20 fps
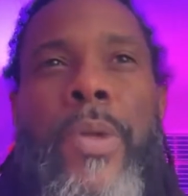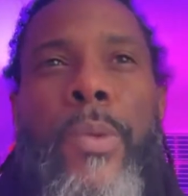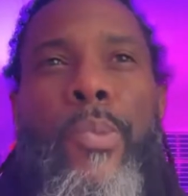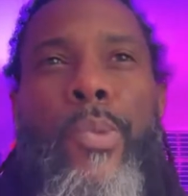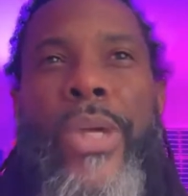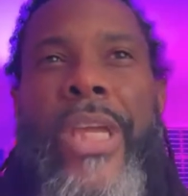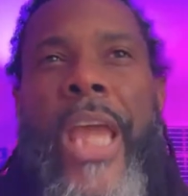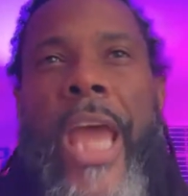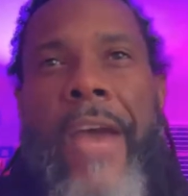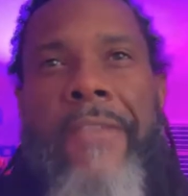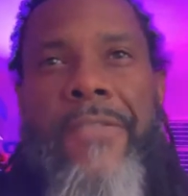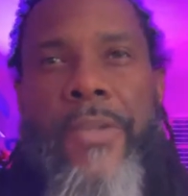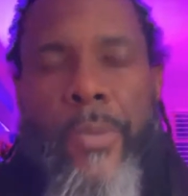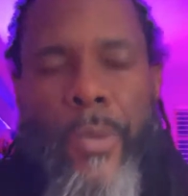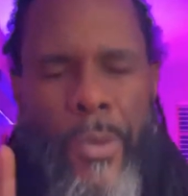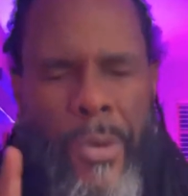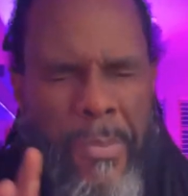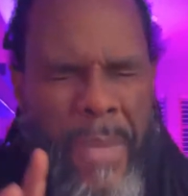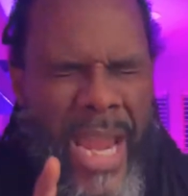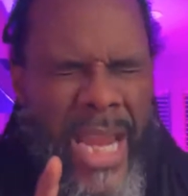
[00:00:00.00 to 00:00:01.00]
have to
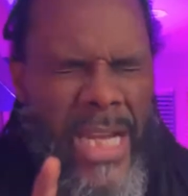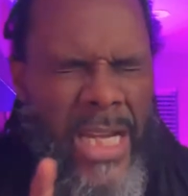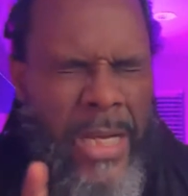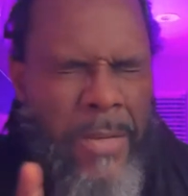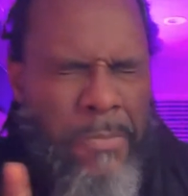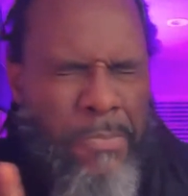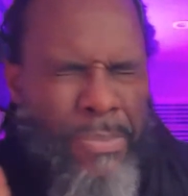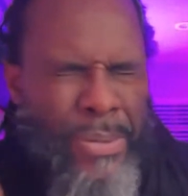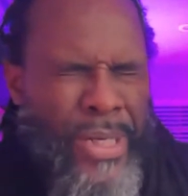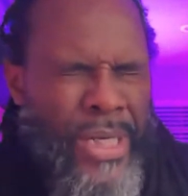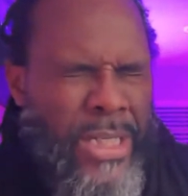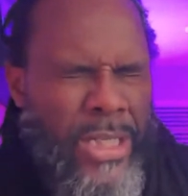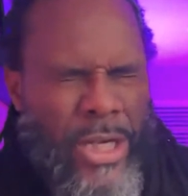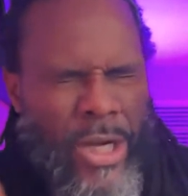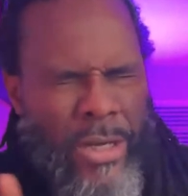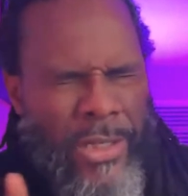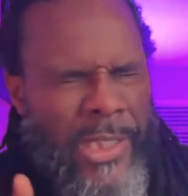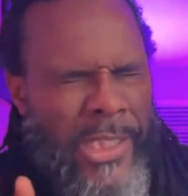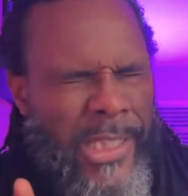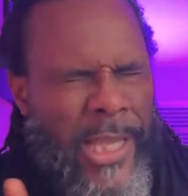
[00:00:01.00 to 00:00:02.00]
remain and putting
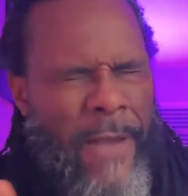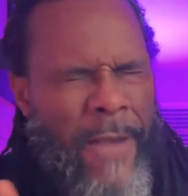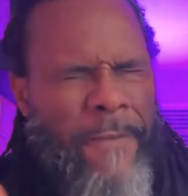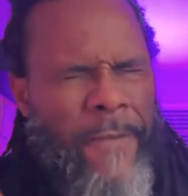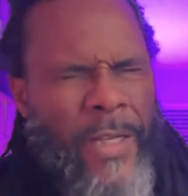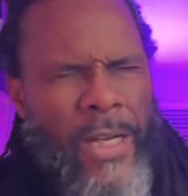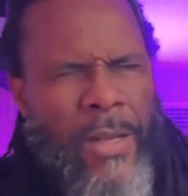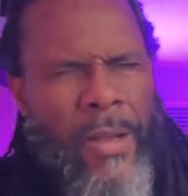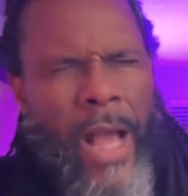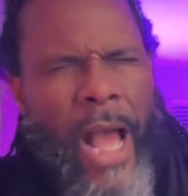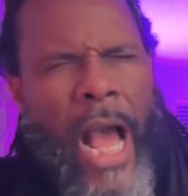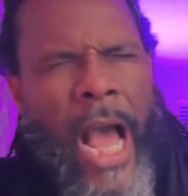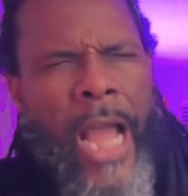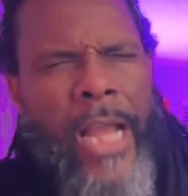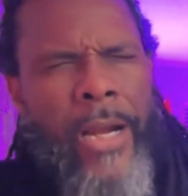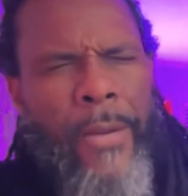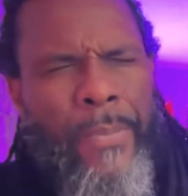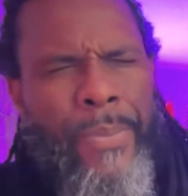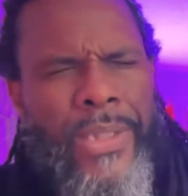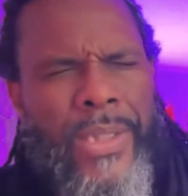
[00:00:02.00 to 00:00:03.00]
ourselves in a higher
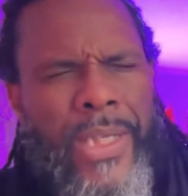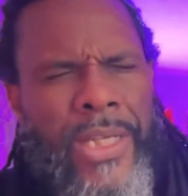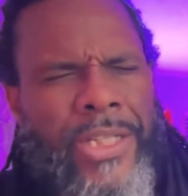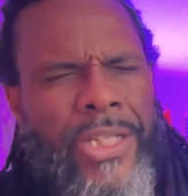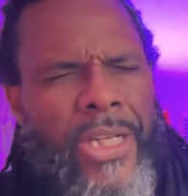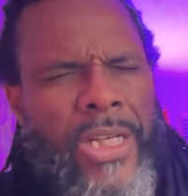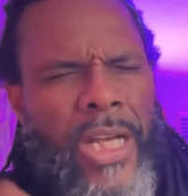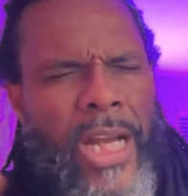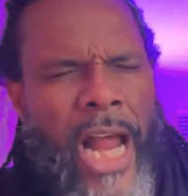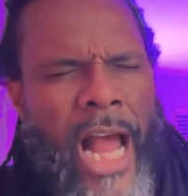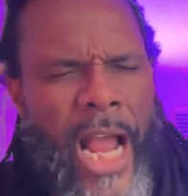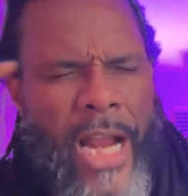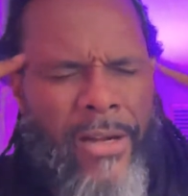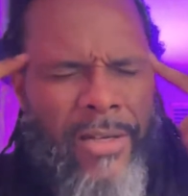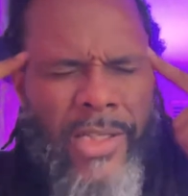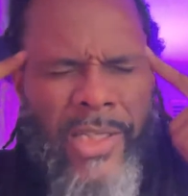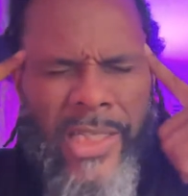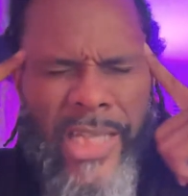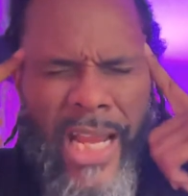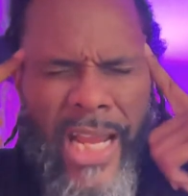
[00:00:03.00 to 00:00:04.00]
position, a higher
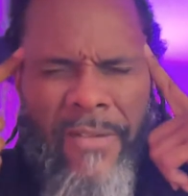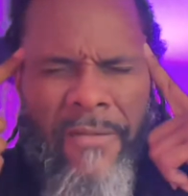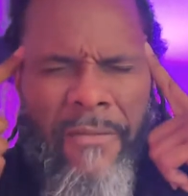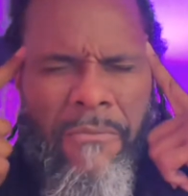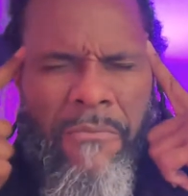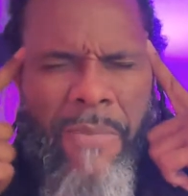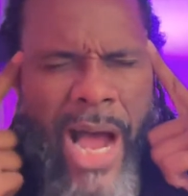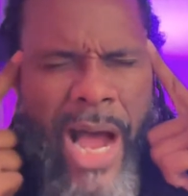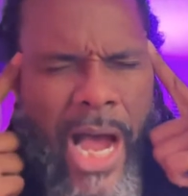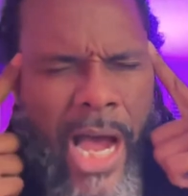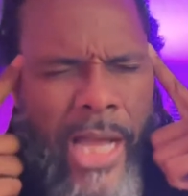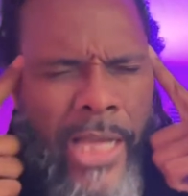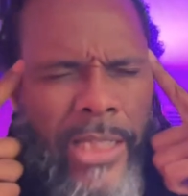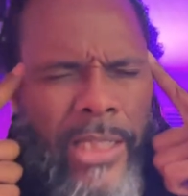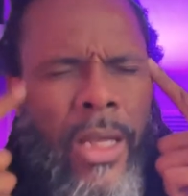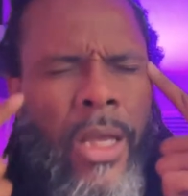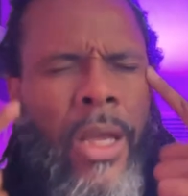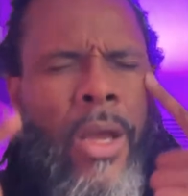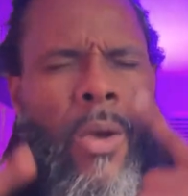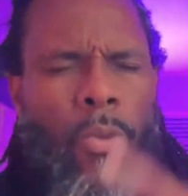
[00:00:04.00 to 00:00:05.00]
state of mind,
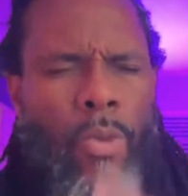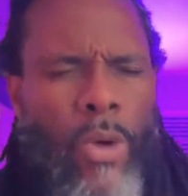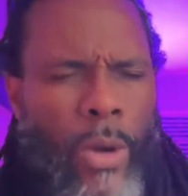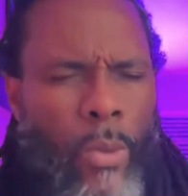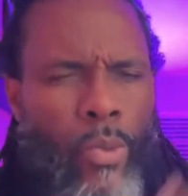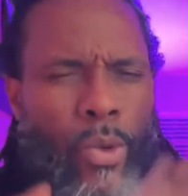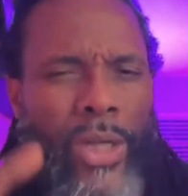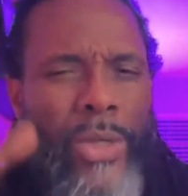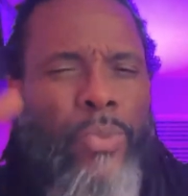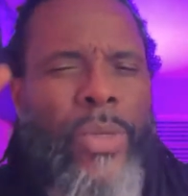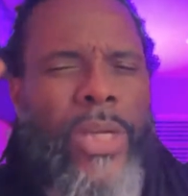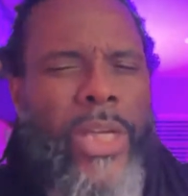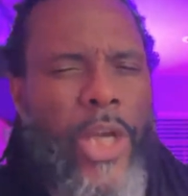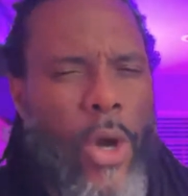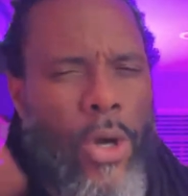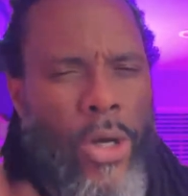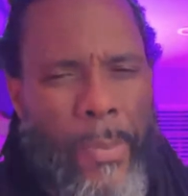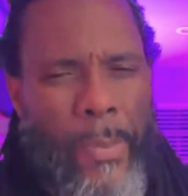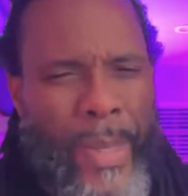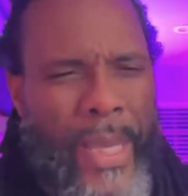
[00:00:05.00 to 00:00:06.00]
where when we go to
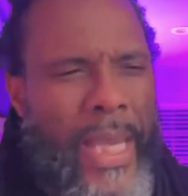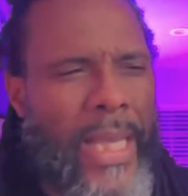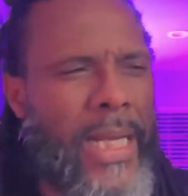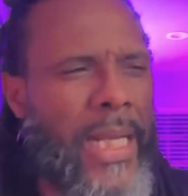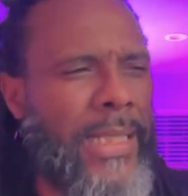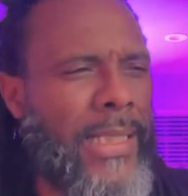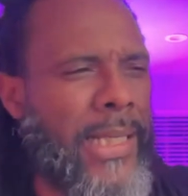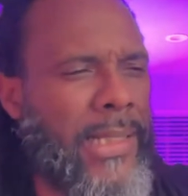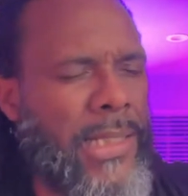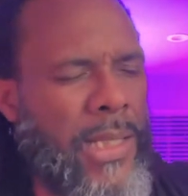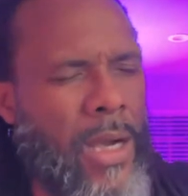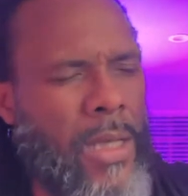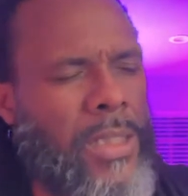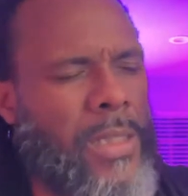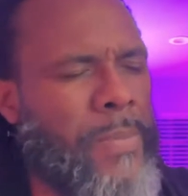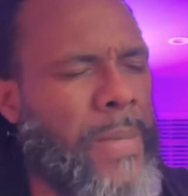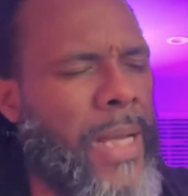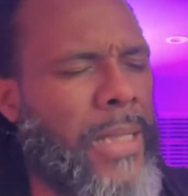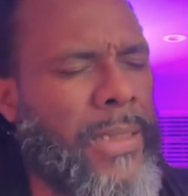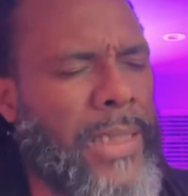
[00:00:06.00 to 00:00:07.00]
bed, as I talked
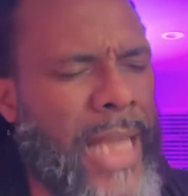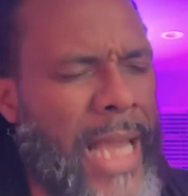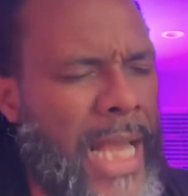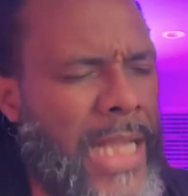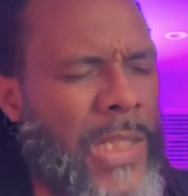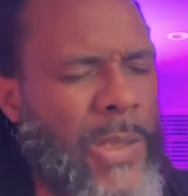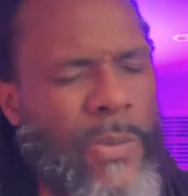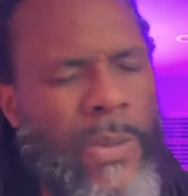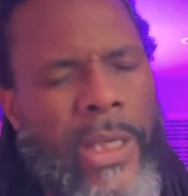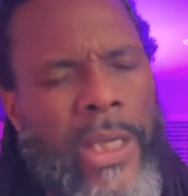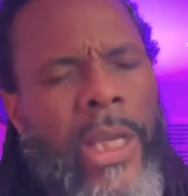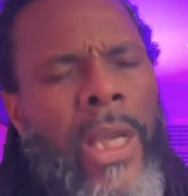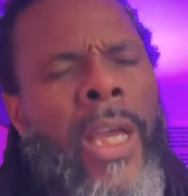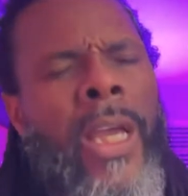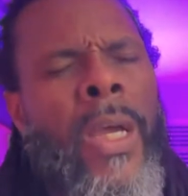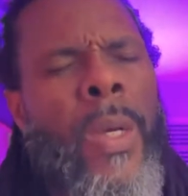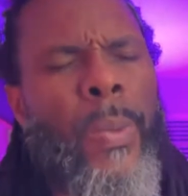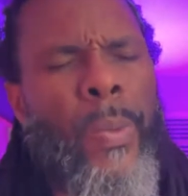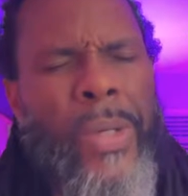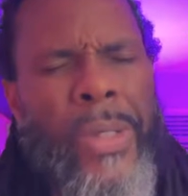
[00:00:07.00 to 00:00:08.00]
about last week,
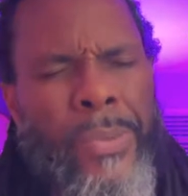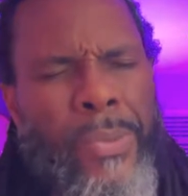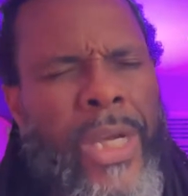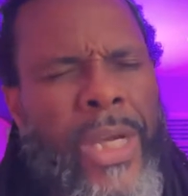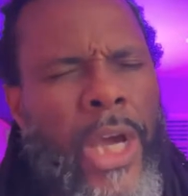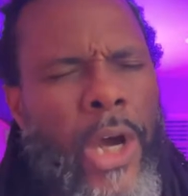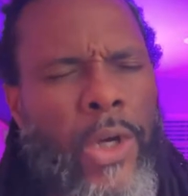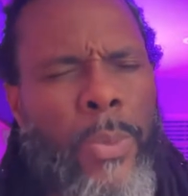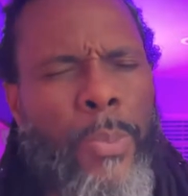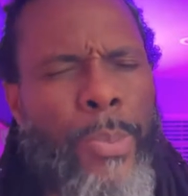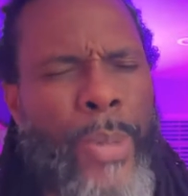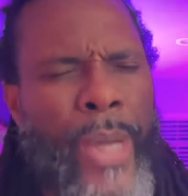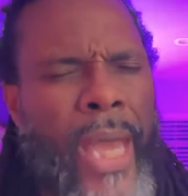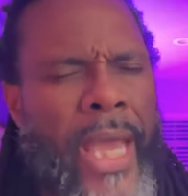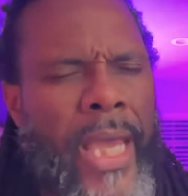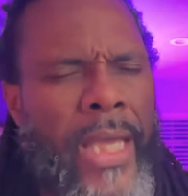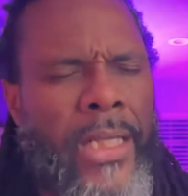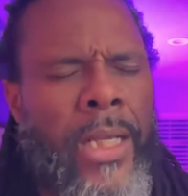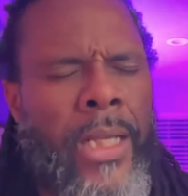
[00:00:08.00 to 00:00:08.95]
when we go to bed,